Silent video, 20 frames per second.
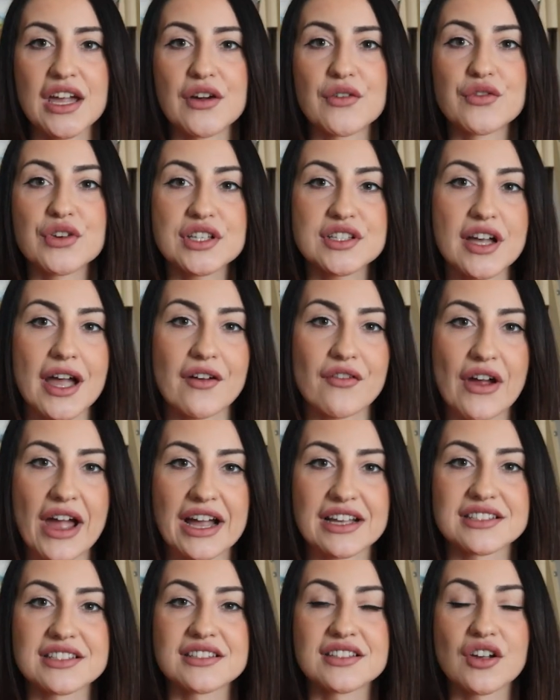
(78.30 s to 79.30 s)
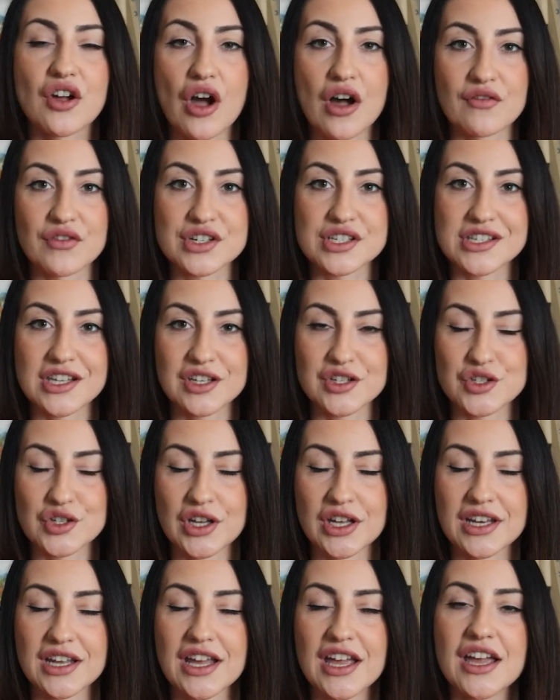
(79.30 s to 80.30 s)
Redirect the
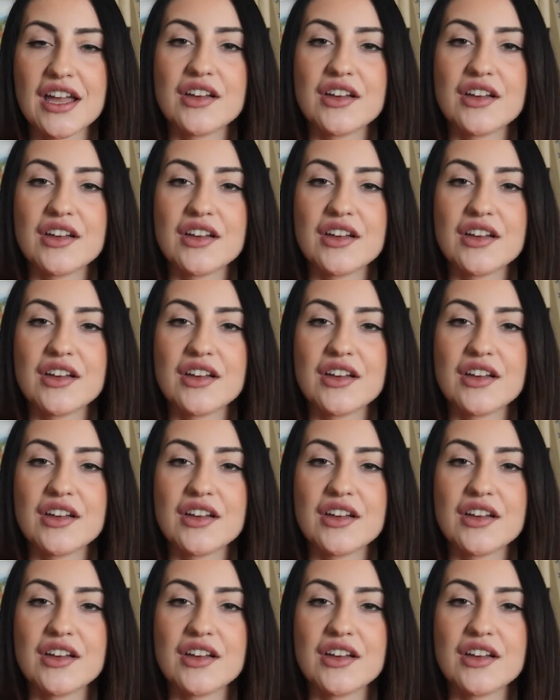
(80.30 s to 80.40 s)
conversation.